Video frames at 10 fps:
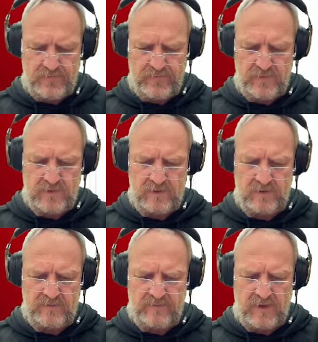So
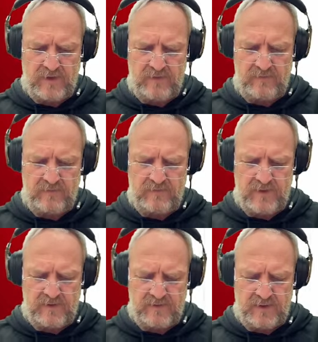the
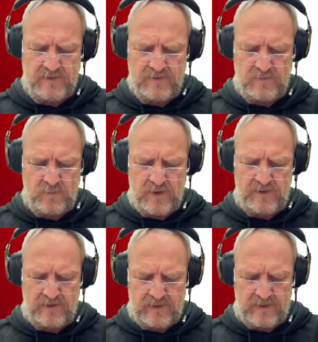10,000,
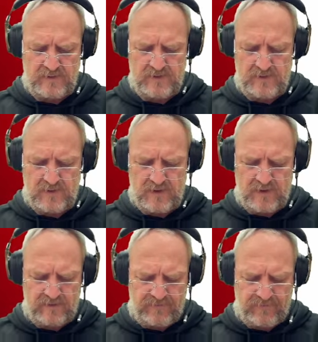1,000, and
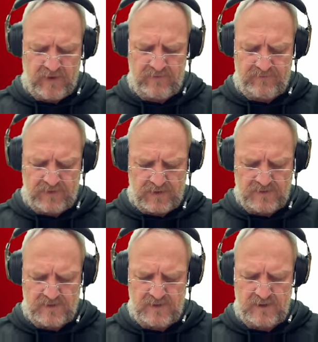then the
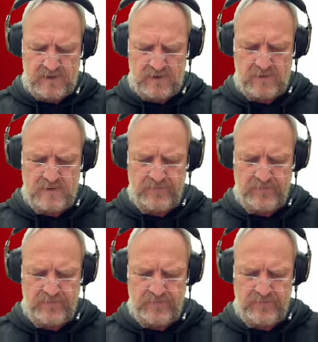5,000 yen note.